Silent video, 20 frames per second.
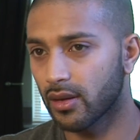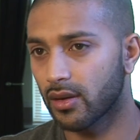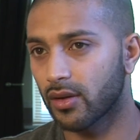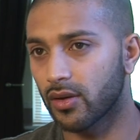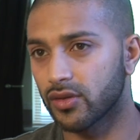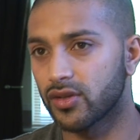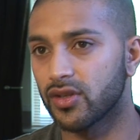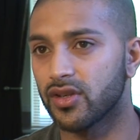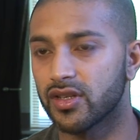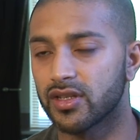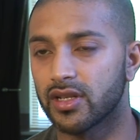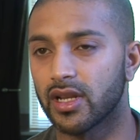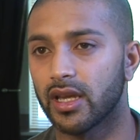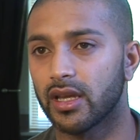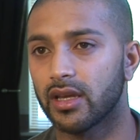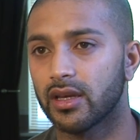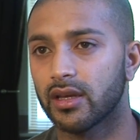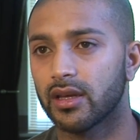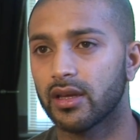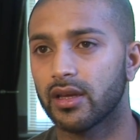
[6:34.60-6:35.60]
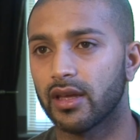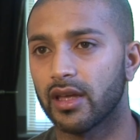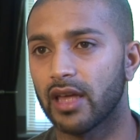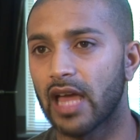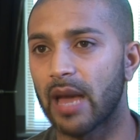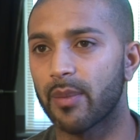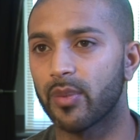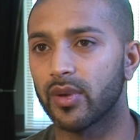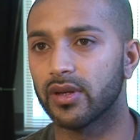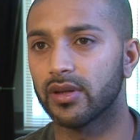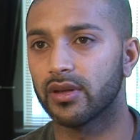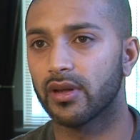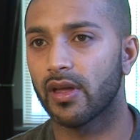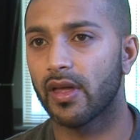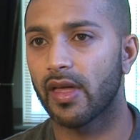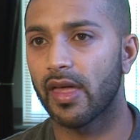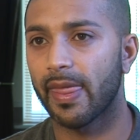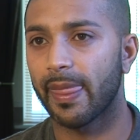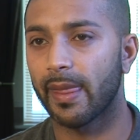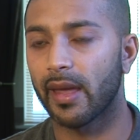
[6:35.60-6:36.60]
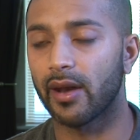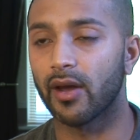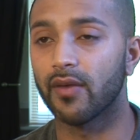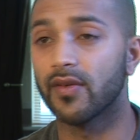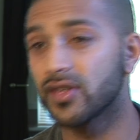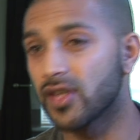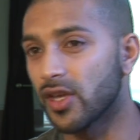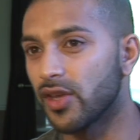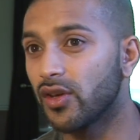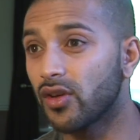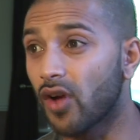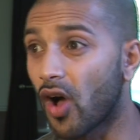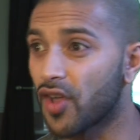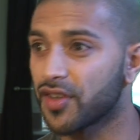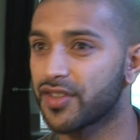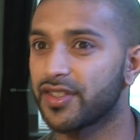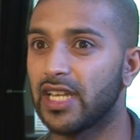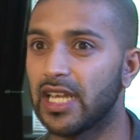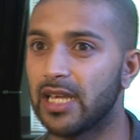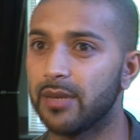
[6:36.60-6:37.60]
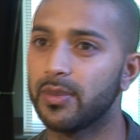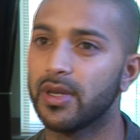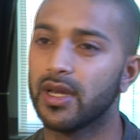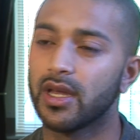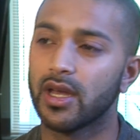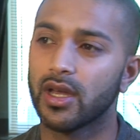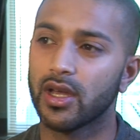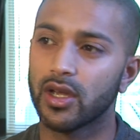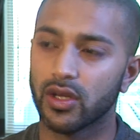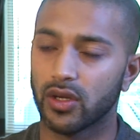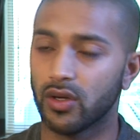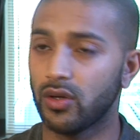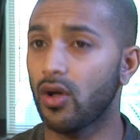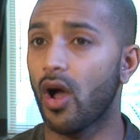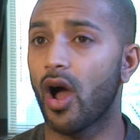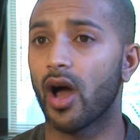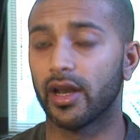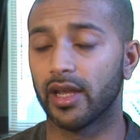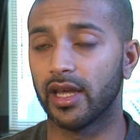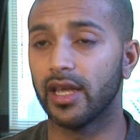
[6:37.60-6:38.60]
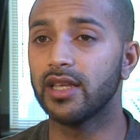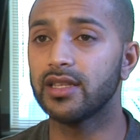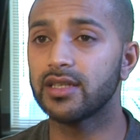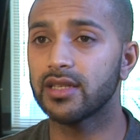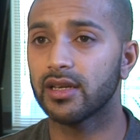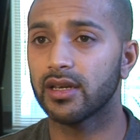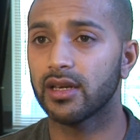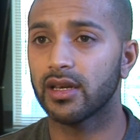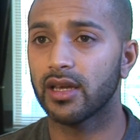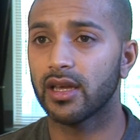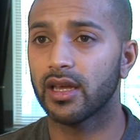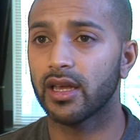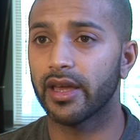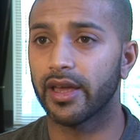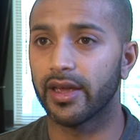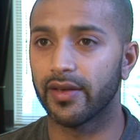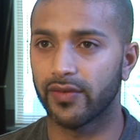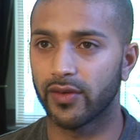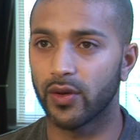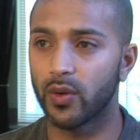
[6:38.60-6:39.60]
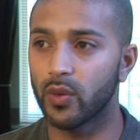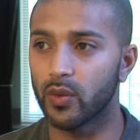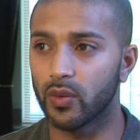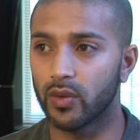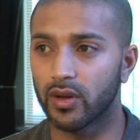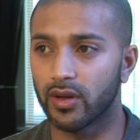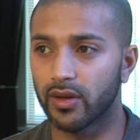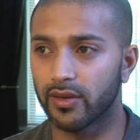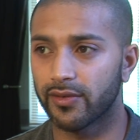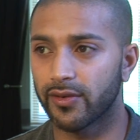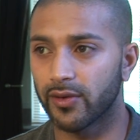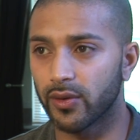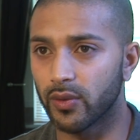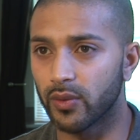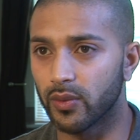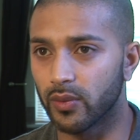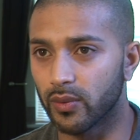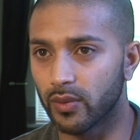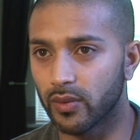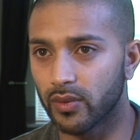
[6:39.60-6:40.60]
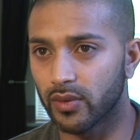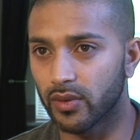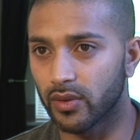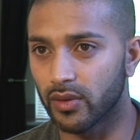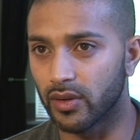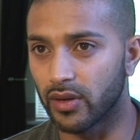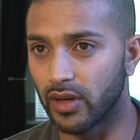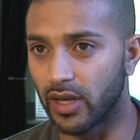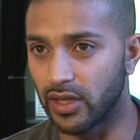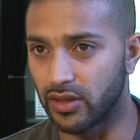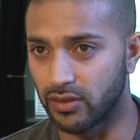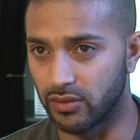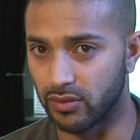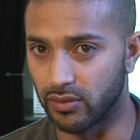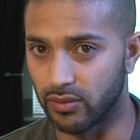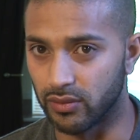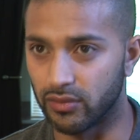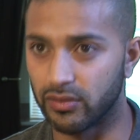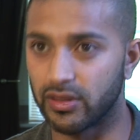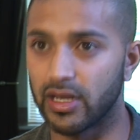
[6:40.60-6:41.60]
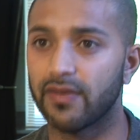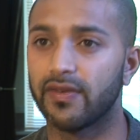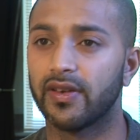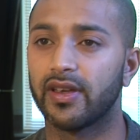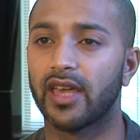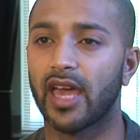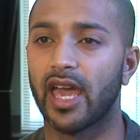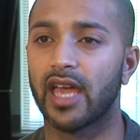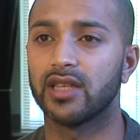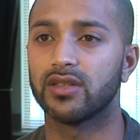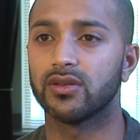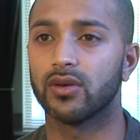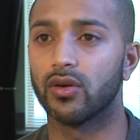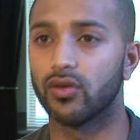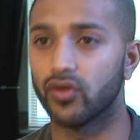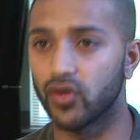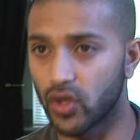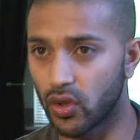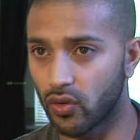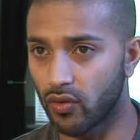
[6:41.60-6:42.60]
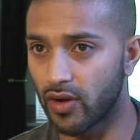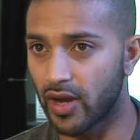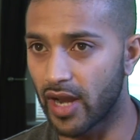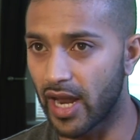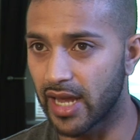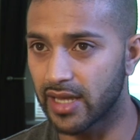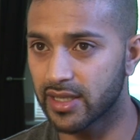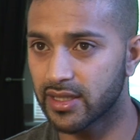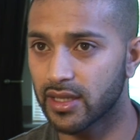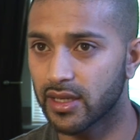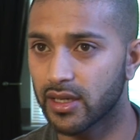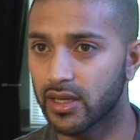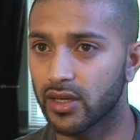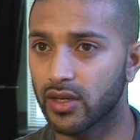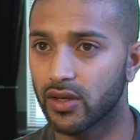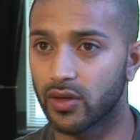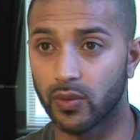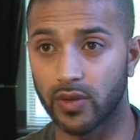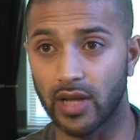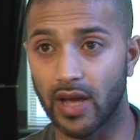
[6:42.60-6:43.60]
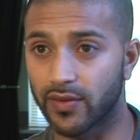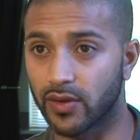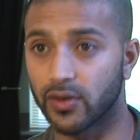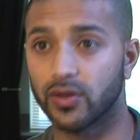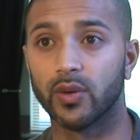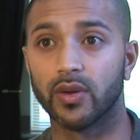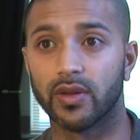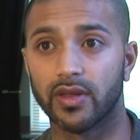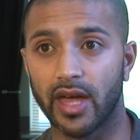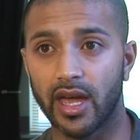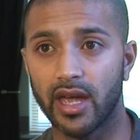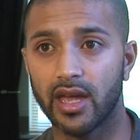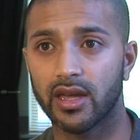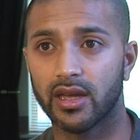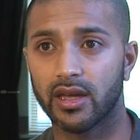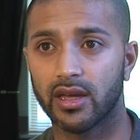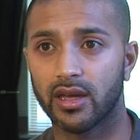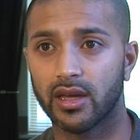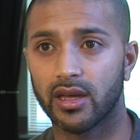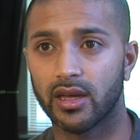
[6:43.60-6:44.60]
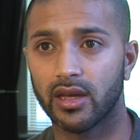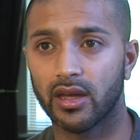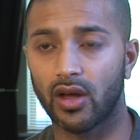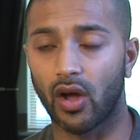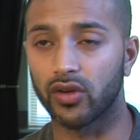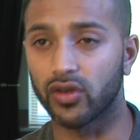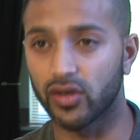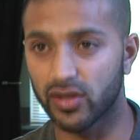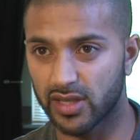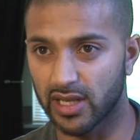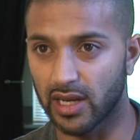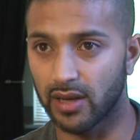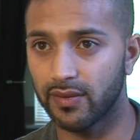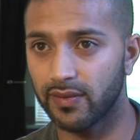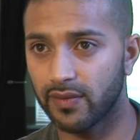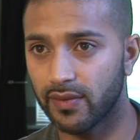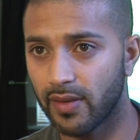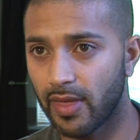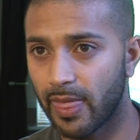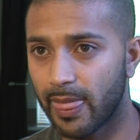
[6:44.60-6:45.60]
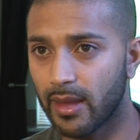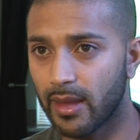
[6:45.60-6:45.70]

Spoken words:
Continuously, it happened, and obviously you can't sleep, you can't eat. If you need to defecate or urinate, you would have to do it there on yourself.